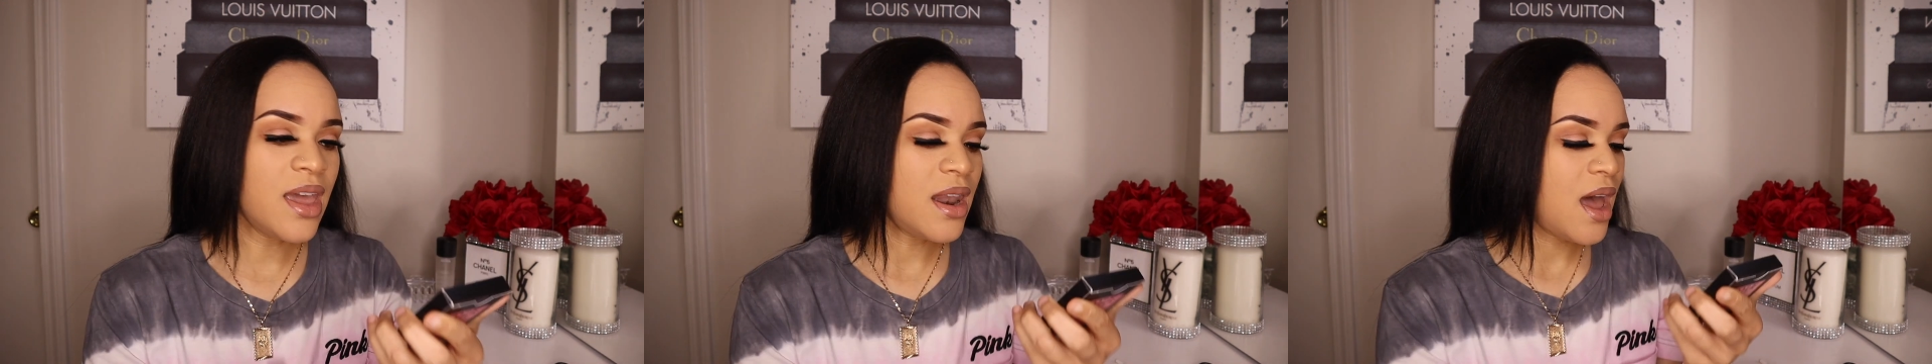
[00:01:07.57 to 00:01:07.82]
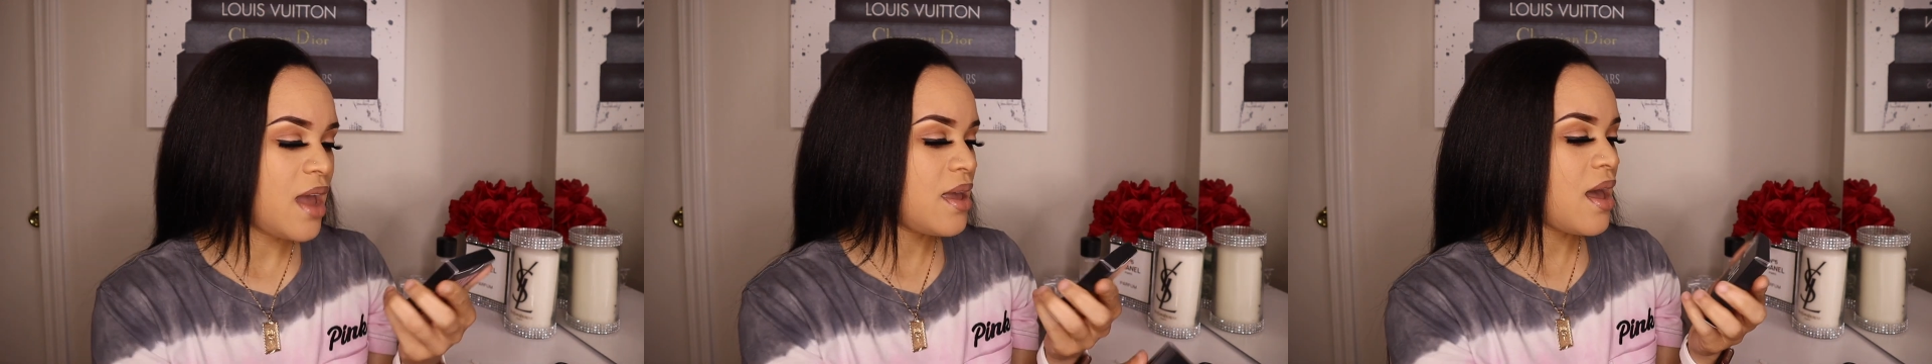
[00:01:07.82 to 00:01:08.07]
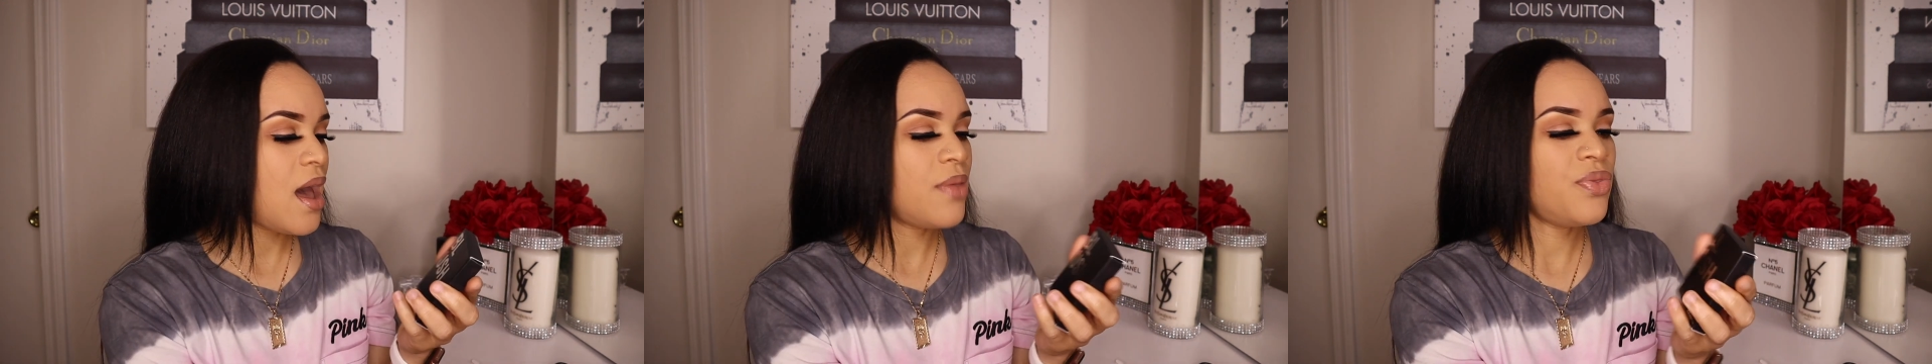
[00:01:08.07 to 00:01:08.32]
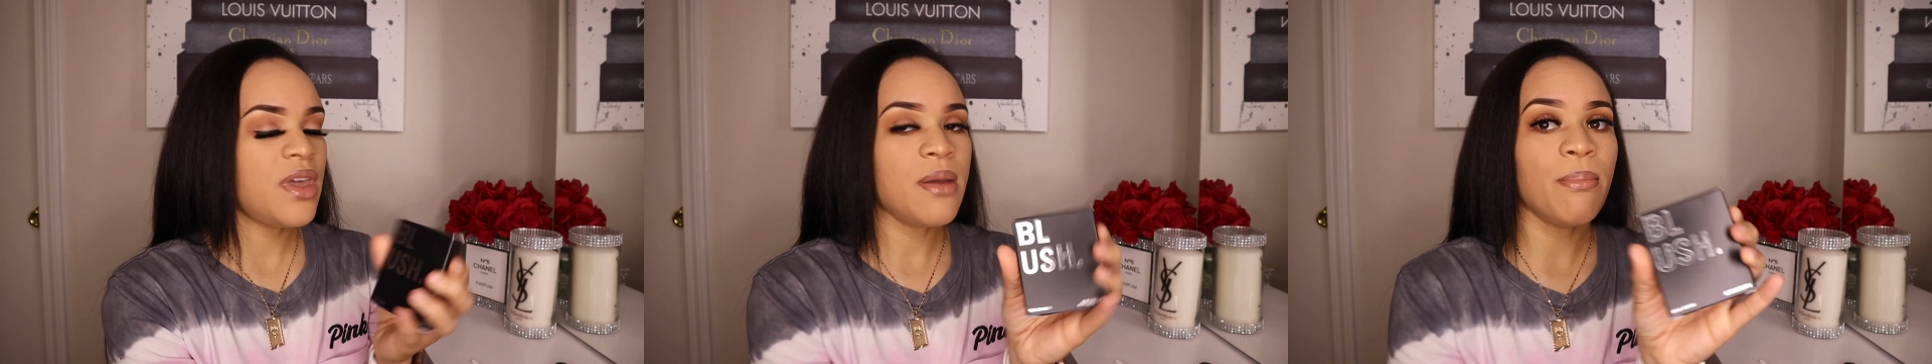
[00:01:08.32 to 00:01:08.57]
then I
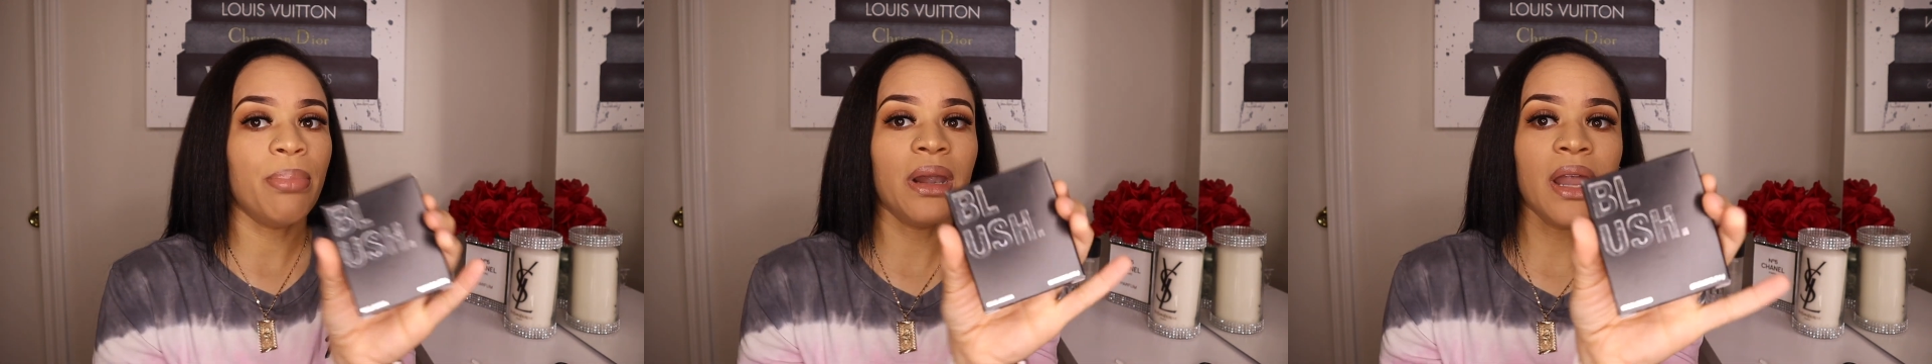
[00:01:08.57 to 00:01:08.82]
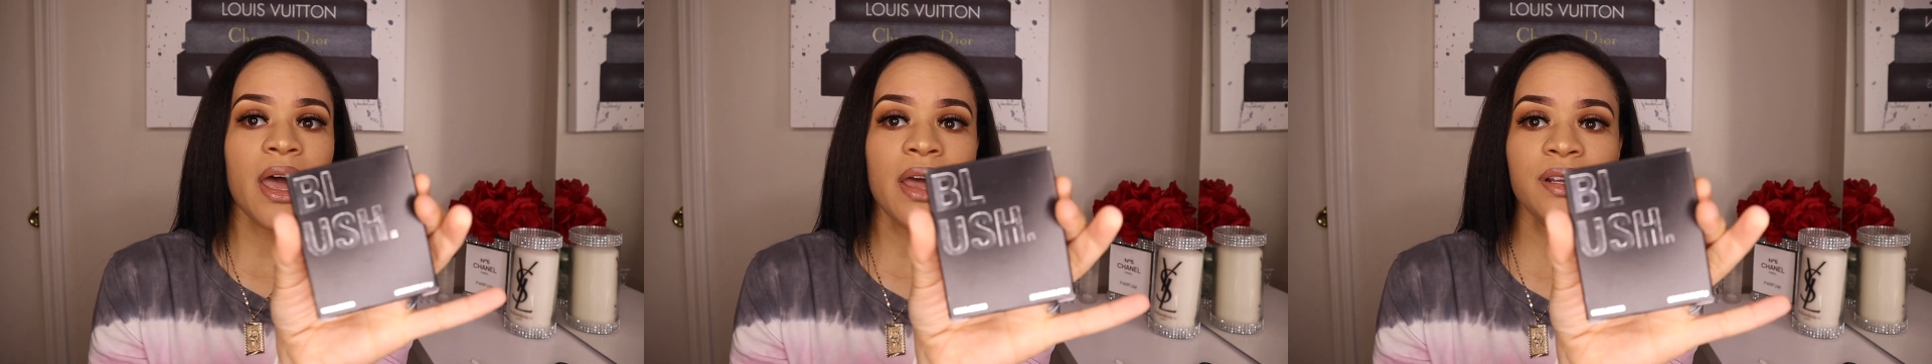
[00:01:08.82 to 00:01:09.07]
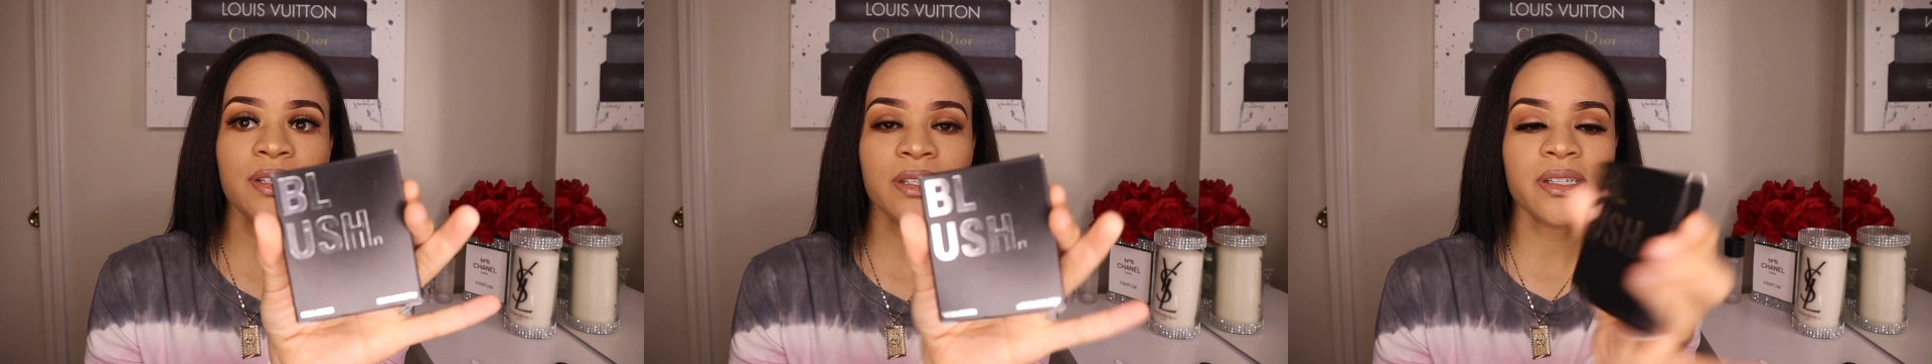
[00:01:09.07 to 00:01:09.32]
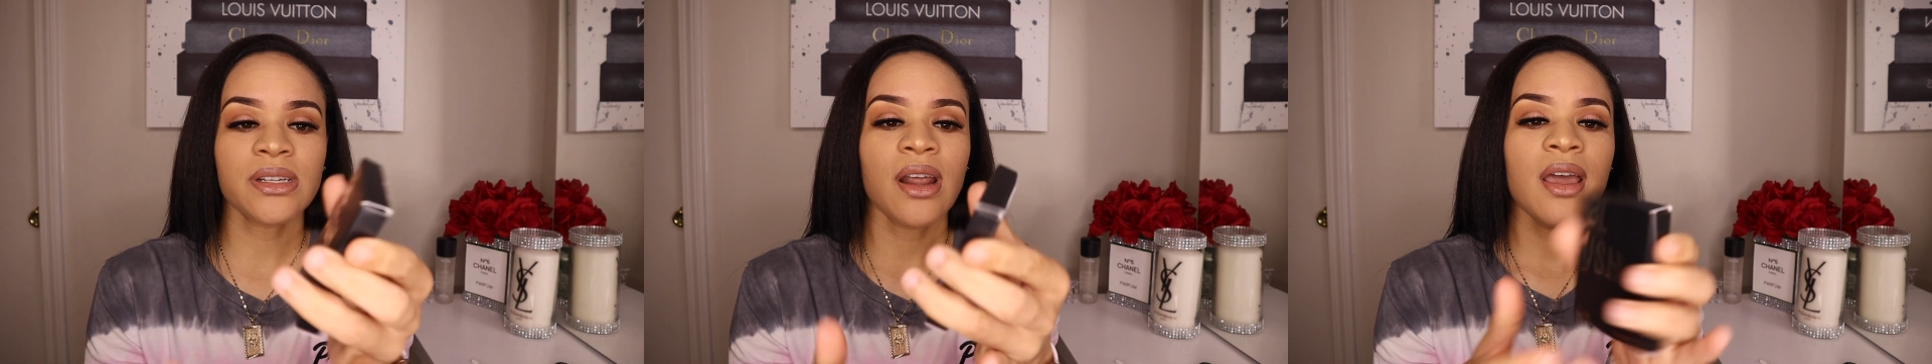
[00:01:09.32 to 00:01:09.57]
got the
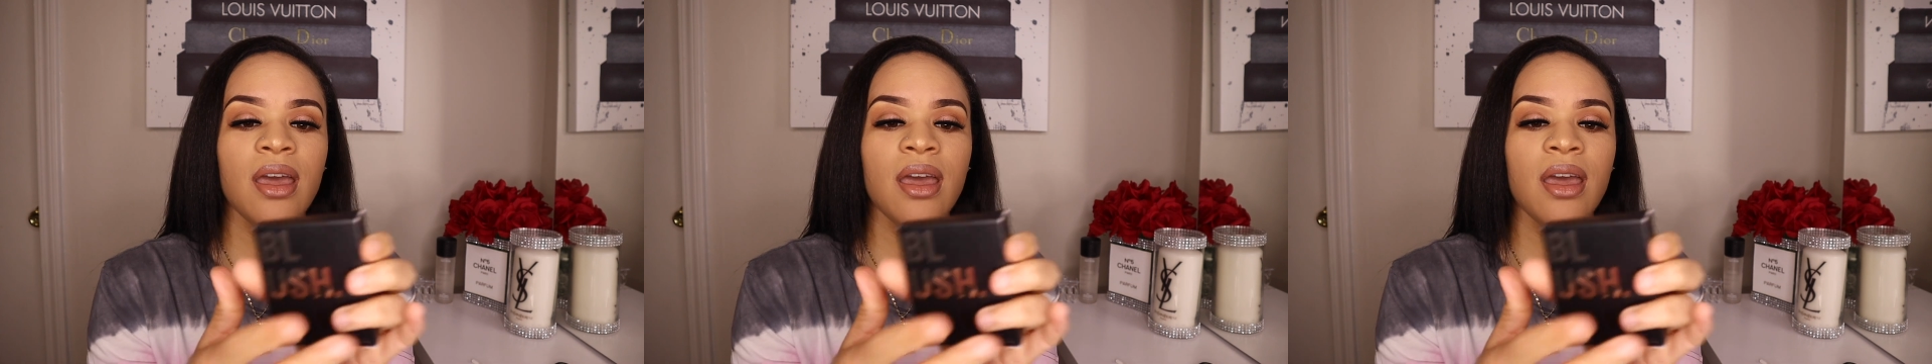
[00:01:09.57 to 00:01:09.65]
blush